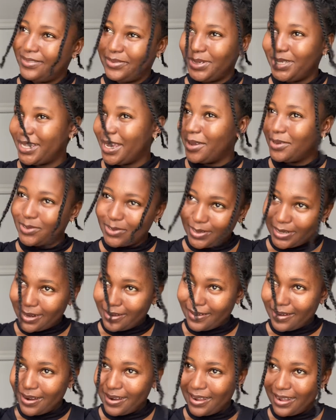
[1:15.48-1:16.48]
3000
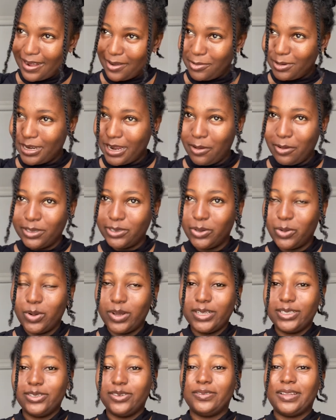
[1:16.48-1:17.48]
naira i wonder what the
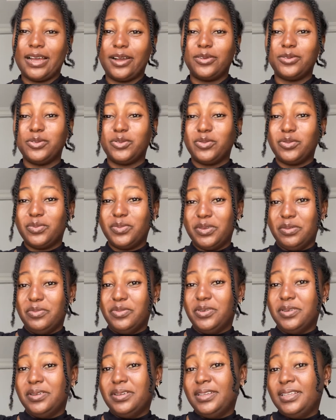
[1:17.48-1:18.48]
quality of that clothes would be
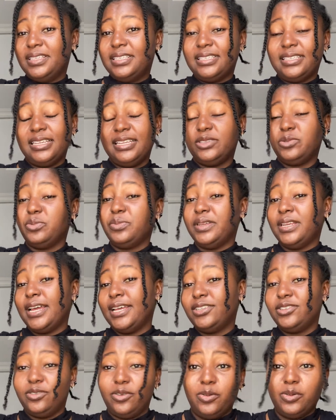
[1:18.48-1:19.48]
but it's it would be
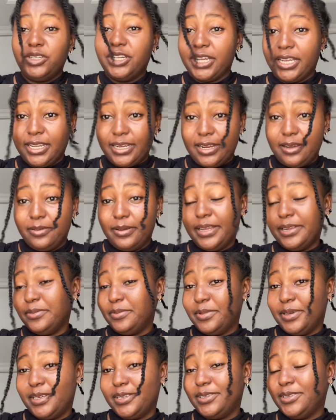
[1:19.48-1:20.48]
nice to go check it out
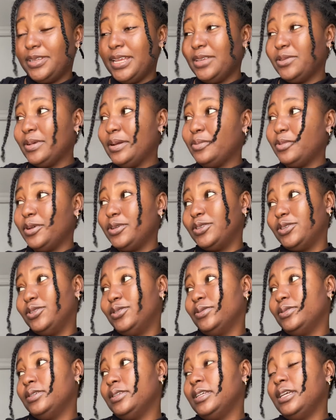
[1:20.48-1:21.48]
anyway so that's what i'm going to do
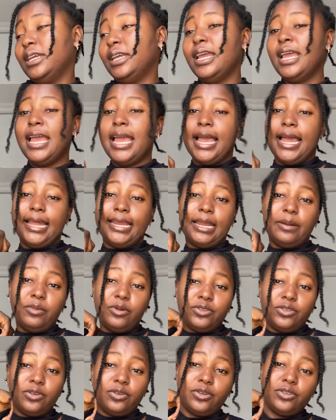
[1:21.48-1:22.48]
today and i'm
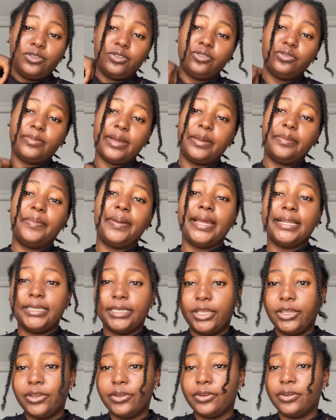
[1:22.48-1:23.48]
also going to do my
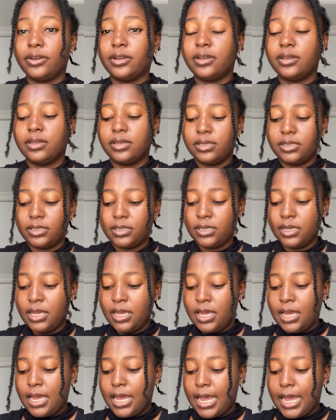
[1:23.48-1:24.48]
pedicure because
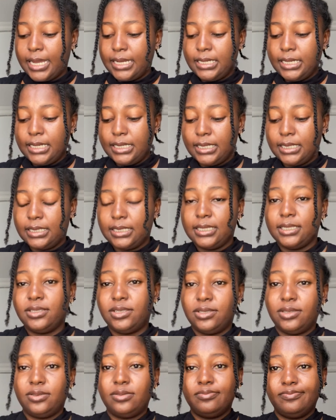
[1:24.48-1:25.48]
i need it
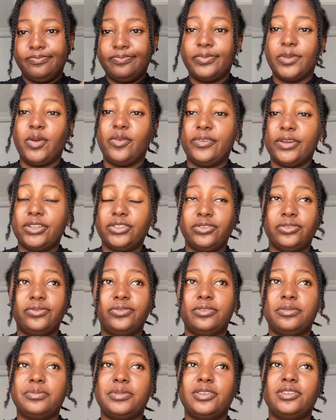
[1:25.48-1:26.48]
it's overdue
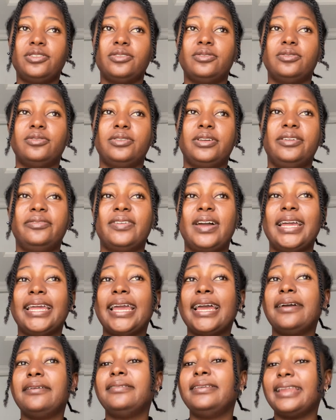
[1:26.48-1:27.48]
for me. So if I
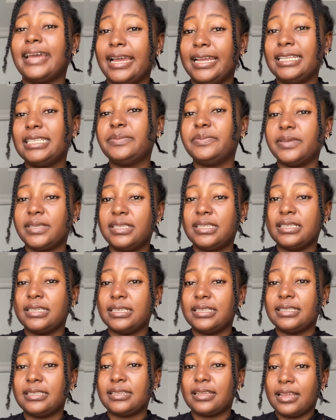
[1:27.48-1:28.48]
get nice
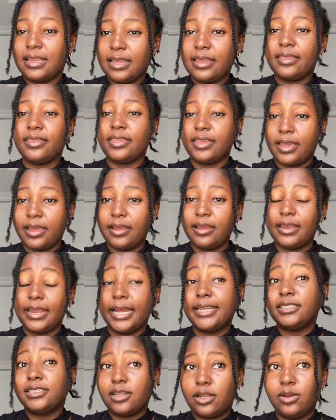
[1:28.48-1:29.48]
pieces there,
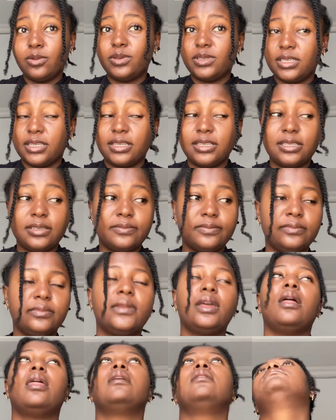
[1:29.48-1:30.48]
nice closes.
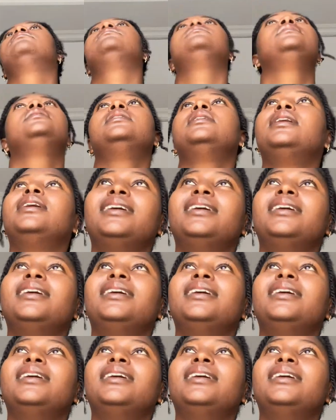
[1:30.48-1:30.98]
Hey, Bruh.